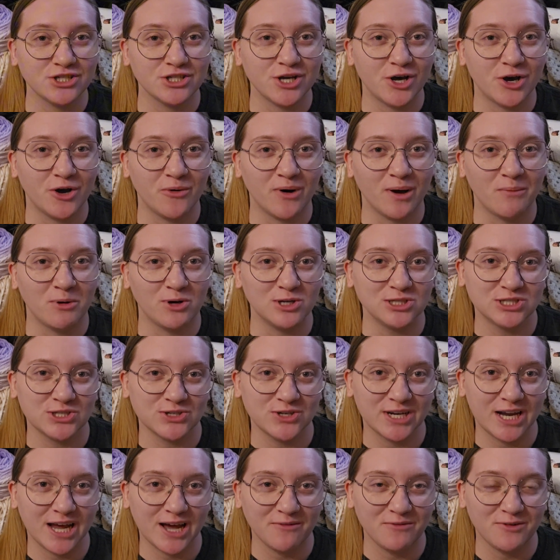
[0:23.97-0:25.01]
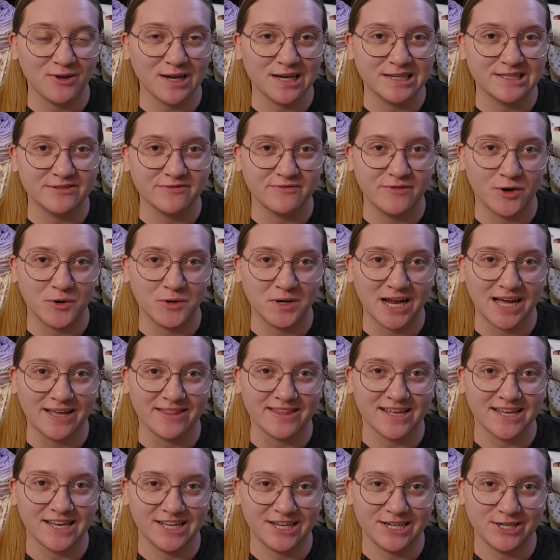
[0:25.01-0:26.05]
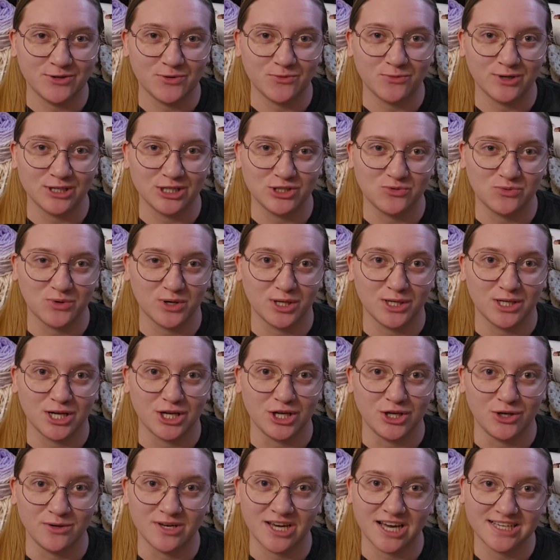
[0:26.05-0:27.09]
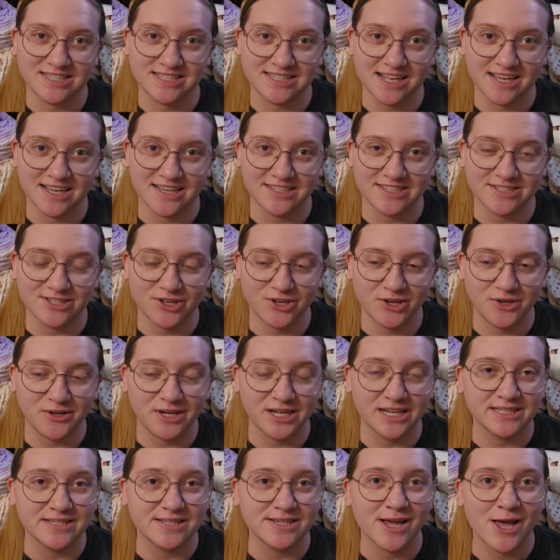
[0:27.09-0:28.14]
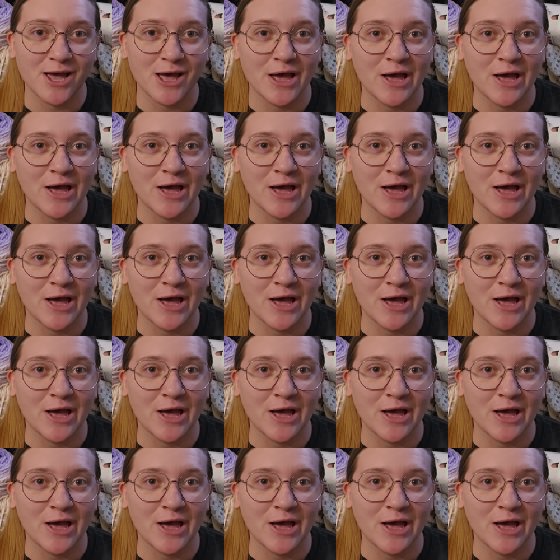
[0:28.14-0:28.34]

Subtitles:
So I'm also going to have you guys vote at the end which one you guys think is the cutest.